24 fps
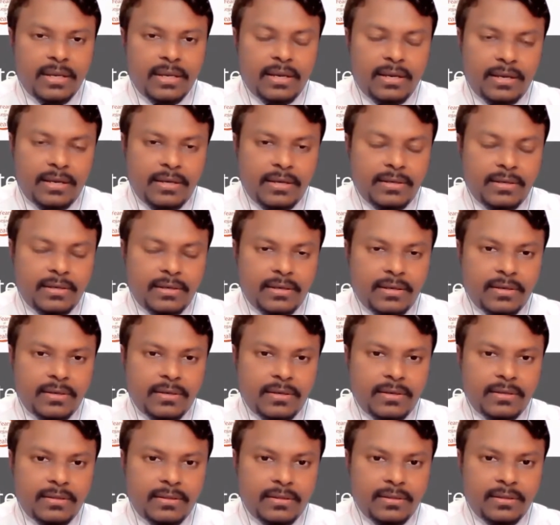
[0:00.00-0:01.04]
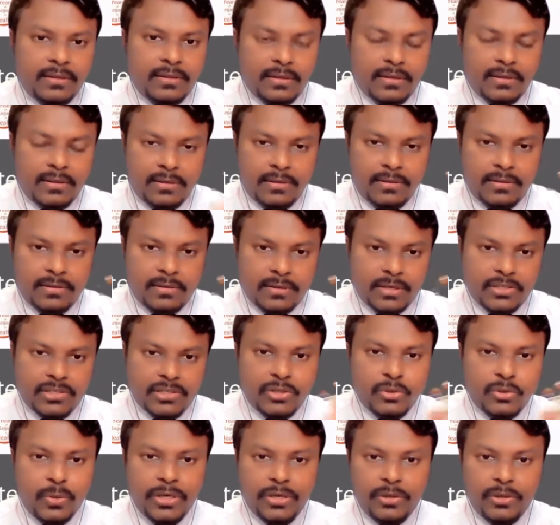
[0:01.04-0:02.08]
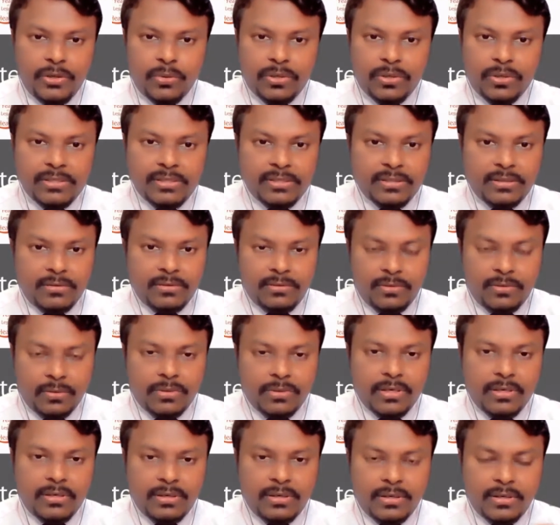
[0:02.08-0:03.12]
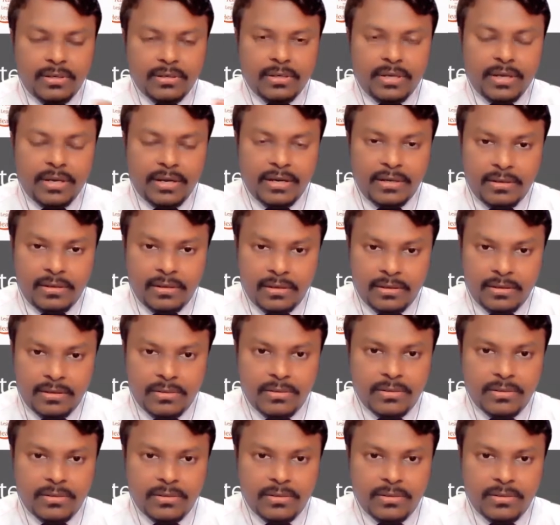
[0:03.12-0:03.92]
and the residual urine can